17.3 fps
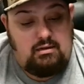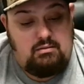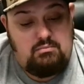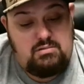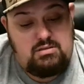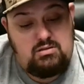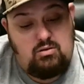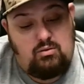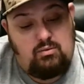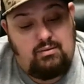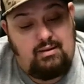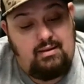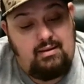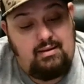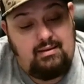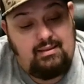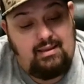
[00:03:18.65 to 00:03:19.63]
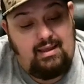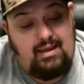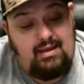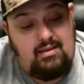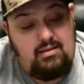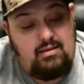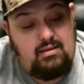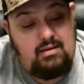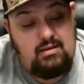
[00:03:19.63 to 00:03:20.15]
So
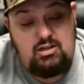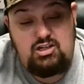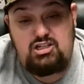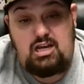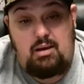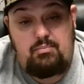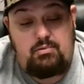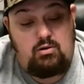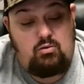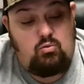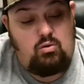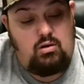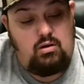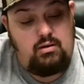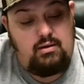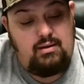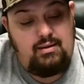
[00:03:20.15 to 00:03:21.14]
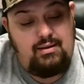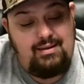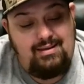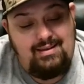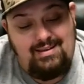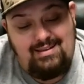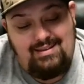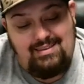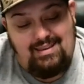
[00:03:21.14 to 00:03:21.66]
laying chapter 1,
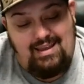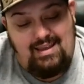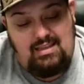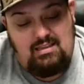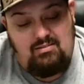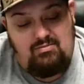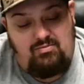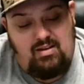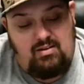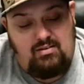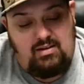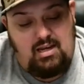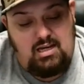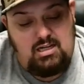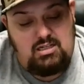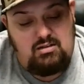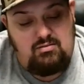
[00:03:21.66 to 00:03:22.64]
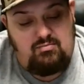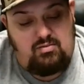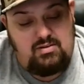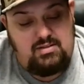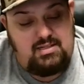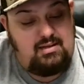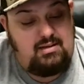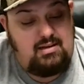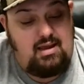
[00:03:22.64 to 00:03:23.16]
laying the foundation for
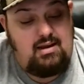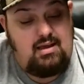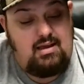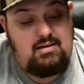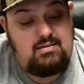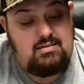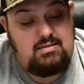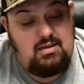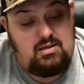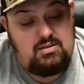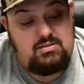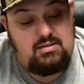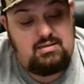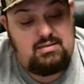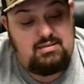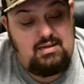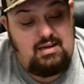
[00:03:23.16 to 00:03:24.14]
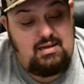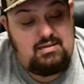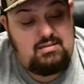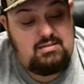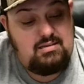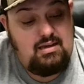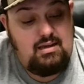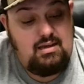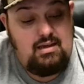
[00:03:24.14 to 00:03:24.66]
1099 sales
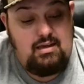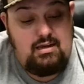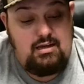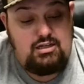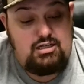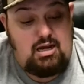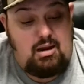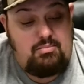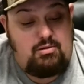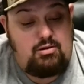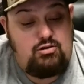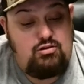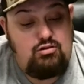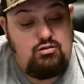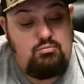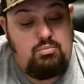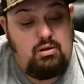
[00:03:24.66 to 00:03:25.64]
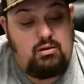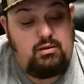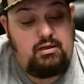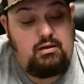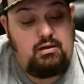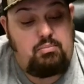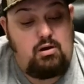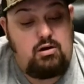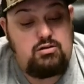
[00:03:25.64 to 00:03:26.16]
success. Chapter 2, building
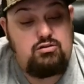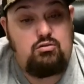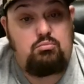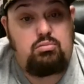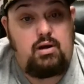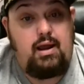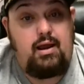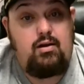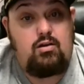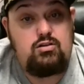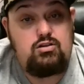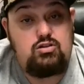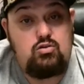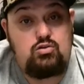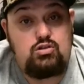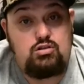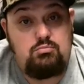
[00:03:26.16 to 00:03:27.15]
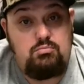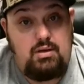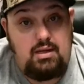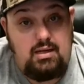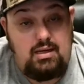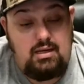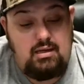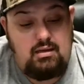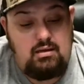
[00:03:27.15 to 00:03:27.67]
your personal brand on social
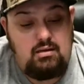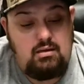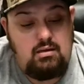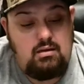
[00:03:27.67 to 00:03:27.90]
media.